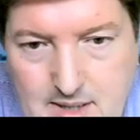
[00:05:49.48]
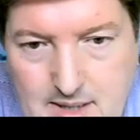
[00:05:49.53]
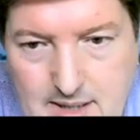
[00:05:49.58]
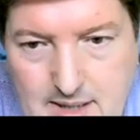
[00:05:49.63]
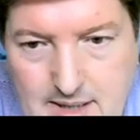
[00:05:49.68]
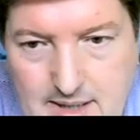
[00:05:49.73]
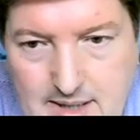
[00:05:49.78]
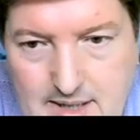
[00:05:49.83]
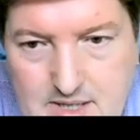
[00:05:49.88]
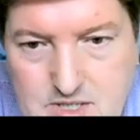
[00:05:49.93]

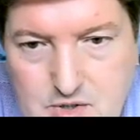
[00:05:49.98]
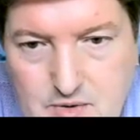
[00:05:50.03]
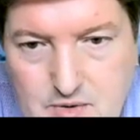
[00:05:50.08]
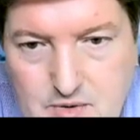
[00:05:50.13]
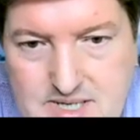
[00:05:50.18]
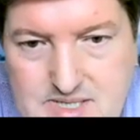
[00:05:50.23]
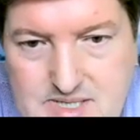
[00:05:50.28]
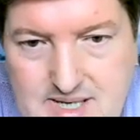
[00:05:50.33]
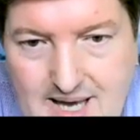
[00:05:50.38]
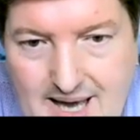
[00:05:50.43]
And you
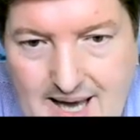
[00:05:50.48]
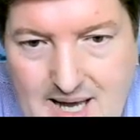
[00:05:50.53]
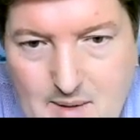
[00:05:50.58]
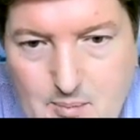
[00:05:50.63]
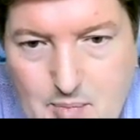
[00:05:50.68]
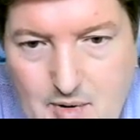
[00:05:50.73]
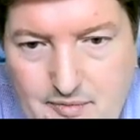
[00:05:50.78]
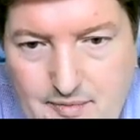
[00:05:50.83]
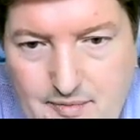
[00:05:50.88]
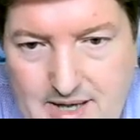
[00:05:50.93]
need to act
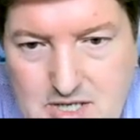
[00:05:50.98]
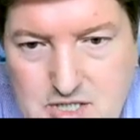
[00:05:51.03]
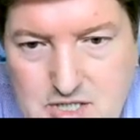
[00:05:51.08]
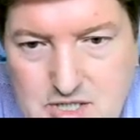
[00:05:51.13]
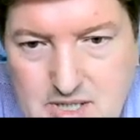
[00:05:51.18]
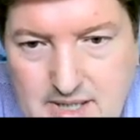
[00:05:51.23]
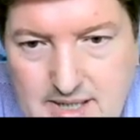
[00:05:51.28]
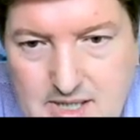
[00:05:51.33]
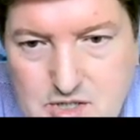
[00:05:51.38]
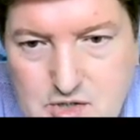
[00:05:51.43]

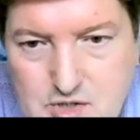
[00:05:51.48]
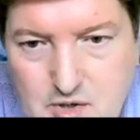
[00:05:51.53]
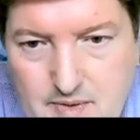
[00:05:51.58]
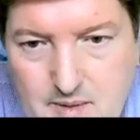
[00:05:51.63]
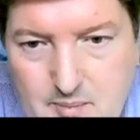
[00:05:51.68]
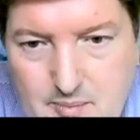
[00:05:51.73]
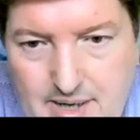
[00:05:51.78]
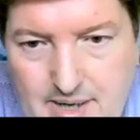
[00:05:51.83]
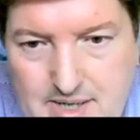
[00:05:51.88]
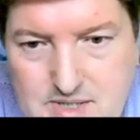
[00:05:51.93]
professionally during the
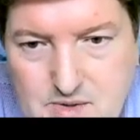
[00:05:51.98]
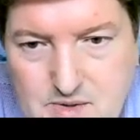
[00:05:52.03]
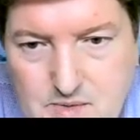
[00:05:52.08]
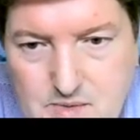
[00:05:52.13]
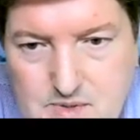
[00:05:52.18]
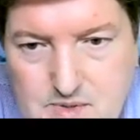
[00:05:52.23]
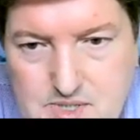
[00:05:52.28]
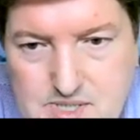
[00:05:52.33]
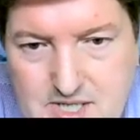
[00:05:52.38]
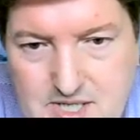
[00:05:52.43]
practical
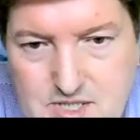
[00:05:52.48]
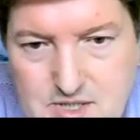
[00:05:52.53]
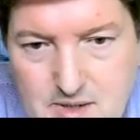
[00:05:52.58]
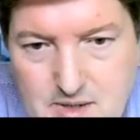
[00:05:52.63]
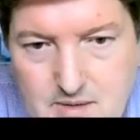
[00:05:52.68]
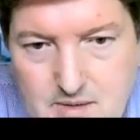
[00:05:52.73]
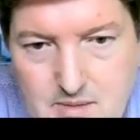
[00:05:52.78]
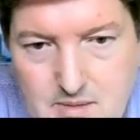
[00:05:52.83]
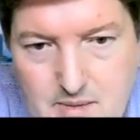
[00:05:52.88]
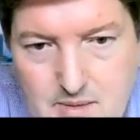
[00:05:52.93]

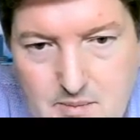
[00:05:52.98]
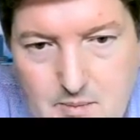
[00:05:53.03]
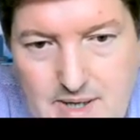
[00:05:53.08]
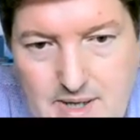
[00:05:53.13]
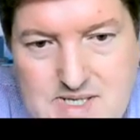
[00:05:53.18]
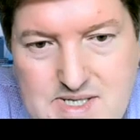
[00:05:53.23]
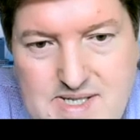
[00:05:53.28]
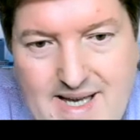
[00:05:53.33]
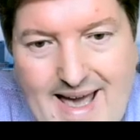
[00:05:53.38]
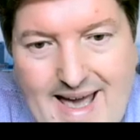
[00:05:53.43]
session. When I
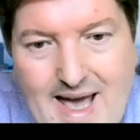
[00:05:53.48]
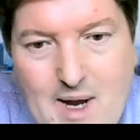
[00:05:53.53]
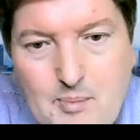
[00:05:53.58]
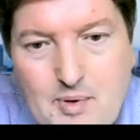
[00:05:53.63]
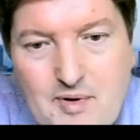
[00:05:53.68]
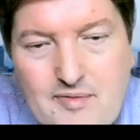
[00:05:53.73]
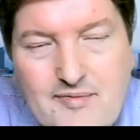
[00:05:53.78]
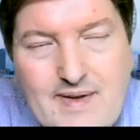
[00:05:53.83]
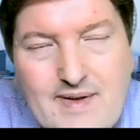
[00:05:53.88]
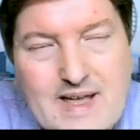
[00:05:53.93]
say act
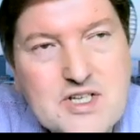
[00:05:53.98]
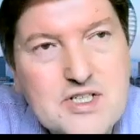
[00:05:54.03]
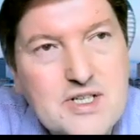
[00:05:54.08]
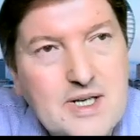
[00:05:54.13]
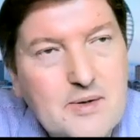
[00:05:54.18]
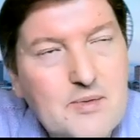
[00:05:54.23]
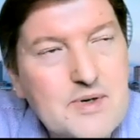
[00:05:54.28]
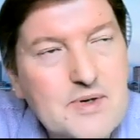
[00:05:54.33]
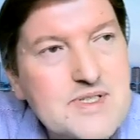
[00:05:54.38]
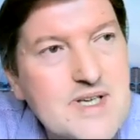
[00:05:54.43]
professionally,
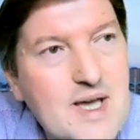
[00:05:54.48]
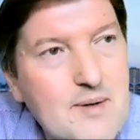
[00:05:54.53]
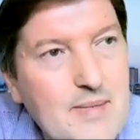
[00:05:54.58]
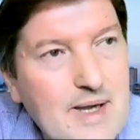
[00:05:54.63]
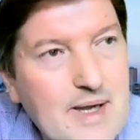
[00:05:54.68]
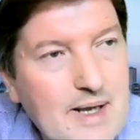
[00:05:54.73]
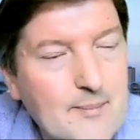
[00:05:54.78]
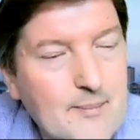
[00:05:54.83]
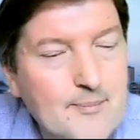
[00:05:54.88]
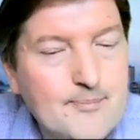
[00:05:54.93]
what does that
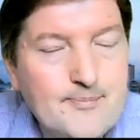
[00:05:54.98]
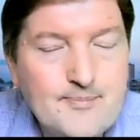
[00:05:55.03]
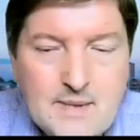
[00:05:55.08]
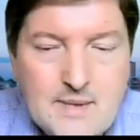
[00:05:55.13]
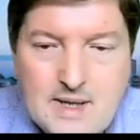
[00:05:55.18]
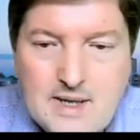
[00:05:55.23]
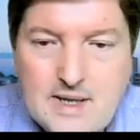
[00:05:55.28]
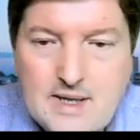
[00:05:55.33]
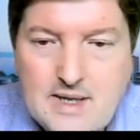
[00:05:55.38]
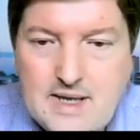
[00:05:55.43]
mean?
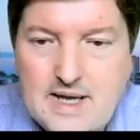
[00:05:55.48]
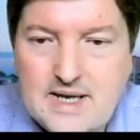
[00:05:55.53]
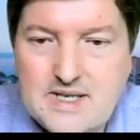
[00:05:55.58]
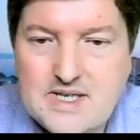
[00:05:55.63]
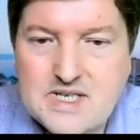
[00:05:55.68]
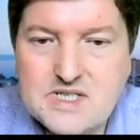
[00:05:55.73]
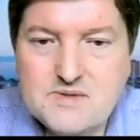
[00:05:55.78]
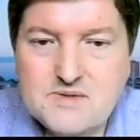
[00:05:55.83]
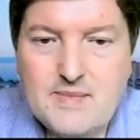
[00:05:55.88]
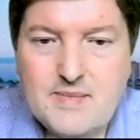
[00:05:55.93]
It
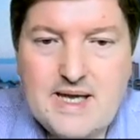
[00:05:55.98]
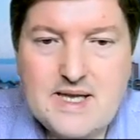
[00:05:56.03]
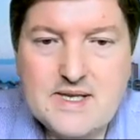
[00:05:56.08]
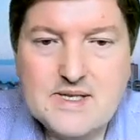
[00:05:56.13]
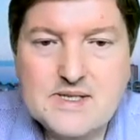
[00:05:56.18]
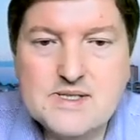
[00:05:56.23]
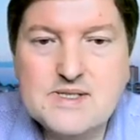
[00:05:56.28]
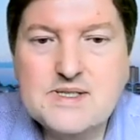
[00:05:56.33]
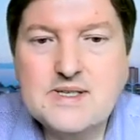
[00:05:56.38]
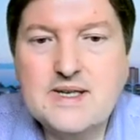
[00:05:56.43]
just
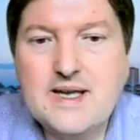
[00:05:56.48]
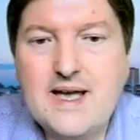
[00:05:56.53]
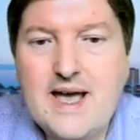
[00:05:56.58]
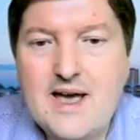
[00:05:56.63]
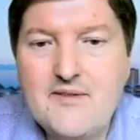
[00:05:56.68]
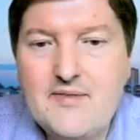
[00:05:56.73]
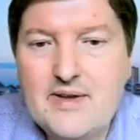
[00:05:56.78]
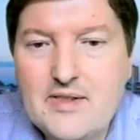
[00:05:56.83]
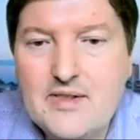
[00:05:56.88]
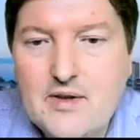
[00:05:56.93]
means
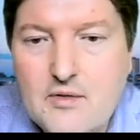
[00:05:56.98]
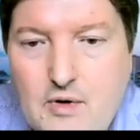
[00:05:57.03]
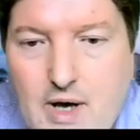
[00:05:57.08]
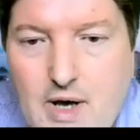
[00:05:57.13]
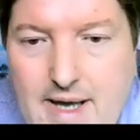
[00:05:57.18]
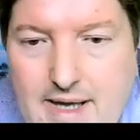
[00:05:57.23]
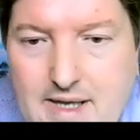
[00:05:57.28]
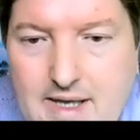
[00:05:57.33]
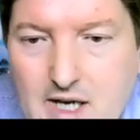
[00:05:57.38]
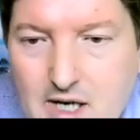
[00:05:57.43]
having the
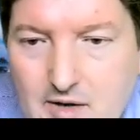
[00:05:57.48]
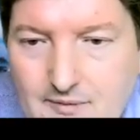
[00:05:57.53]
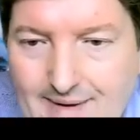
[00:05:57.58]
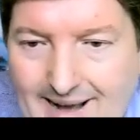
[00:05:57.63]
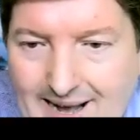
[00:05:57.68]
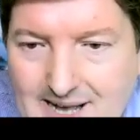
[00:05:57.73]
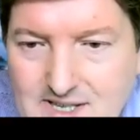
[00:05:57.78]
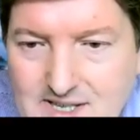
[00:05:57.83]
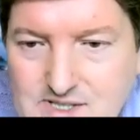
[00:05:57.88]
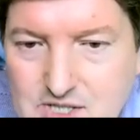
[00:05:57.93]
right kind of
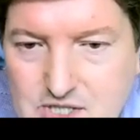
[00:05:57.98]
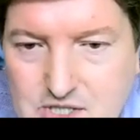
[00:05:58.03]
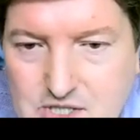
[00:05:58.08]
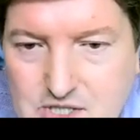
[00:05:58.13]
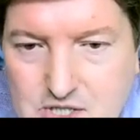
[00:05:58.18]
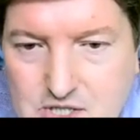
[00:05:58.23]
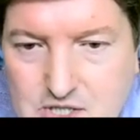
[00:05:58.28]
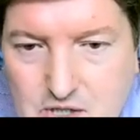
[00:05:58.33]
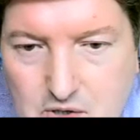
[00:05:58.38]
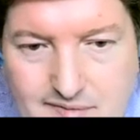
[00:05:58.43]

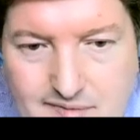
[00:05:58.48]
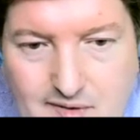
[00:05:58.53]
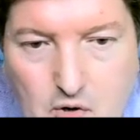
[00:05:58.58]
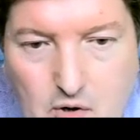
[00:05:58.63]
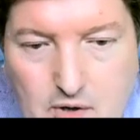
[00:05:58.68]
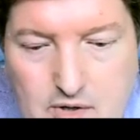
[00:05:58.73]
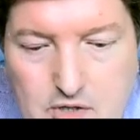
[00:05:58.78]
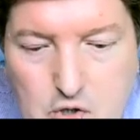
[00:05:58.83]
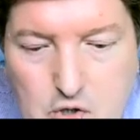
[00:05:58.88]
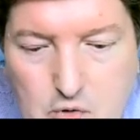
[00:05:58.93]
attitude for
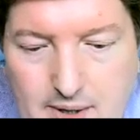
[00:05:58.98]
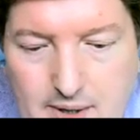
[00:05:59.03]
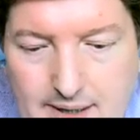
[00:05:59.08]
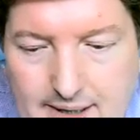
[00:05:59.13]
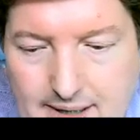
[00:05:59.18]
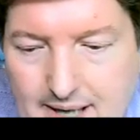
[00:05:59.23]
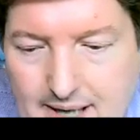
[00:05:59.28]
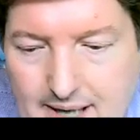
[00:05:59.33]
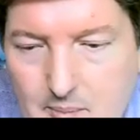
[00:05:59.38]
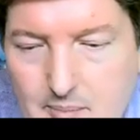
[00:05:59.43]

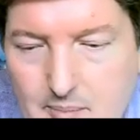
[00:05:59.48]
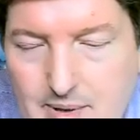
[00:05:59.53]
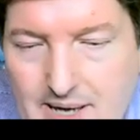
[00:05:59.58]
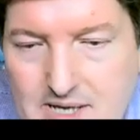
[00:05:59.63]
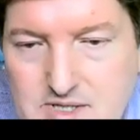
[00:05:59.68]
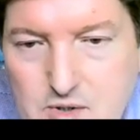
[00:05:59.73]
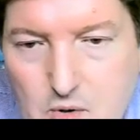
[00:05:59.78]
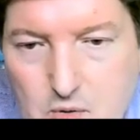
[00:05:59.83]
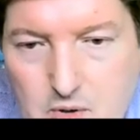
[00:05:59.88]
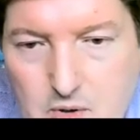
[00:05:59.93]
doing a
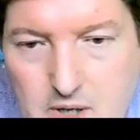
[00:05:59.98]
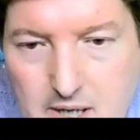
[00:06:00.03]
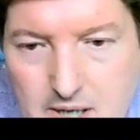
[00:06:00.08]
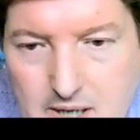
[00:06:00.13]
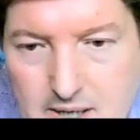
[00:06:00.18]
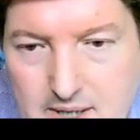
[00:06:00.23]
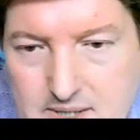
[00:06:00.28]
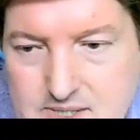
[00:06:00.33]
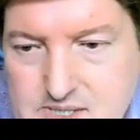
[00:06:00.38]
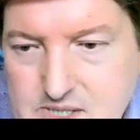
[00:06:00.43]
practical
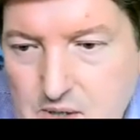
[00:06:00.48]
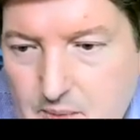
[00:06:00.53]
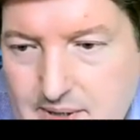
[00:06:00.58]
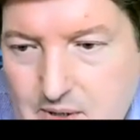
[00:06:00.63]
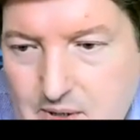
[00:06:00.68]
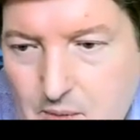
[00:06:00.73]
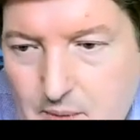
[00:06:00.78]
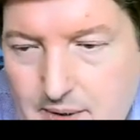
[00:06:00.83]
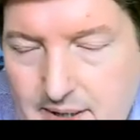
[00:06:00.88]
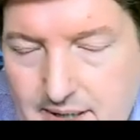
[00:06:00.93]
class. So we
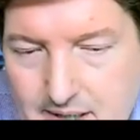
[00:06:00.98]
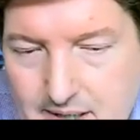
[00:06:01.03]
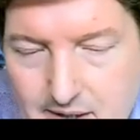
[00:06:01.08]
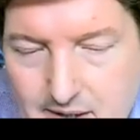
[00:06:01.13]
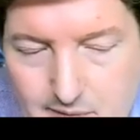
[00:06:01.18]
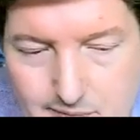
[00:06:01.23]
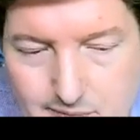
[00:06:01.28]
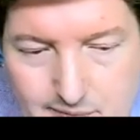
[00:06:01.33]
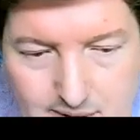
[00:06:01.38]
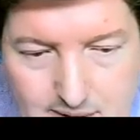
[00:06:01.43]
don't want any kind
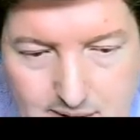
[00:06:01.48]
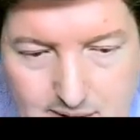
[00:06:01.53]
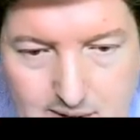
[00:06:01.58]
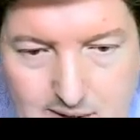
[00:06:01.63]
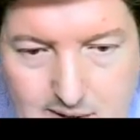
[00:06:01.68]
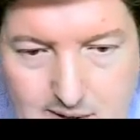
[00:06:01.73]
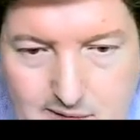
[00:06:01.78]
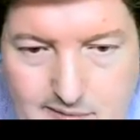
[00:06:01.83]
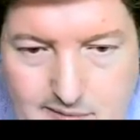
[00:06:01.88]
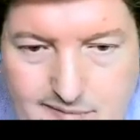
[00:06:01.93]
of
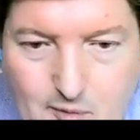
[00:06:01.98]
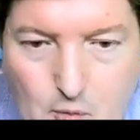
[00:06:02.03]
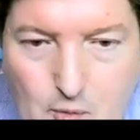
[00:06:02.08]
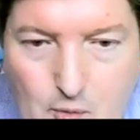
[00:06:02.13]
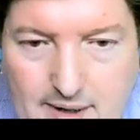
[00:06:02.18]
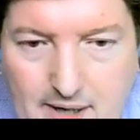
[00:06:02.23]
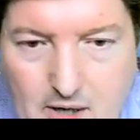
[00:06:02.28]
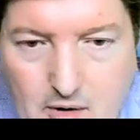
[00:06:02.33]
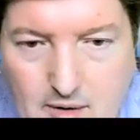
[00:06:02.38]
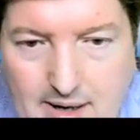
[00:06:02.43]

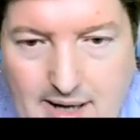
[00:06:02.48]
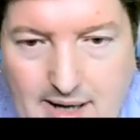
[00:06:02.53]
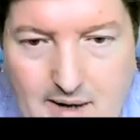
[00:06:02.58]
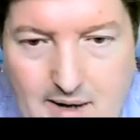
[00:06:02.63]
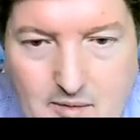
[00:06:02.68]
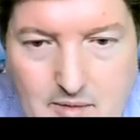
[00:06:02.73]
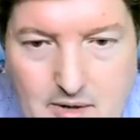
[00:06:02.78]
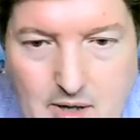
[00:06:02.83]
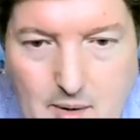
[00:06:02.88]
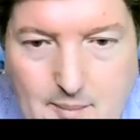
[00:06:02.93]
fooling
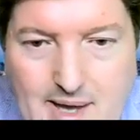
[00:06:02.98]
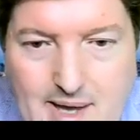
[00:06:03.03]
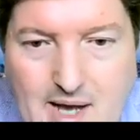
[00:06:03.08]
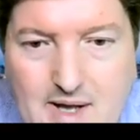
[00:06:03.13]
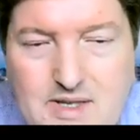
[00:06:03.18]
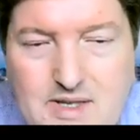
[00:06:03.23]
around. I mean, I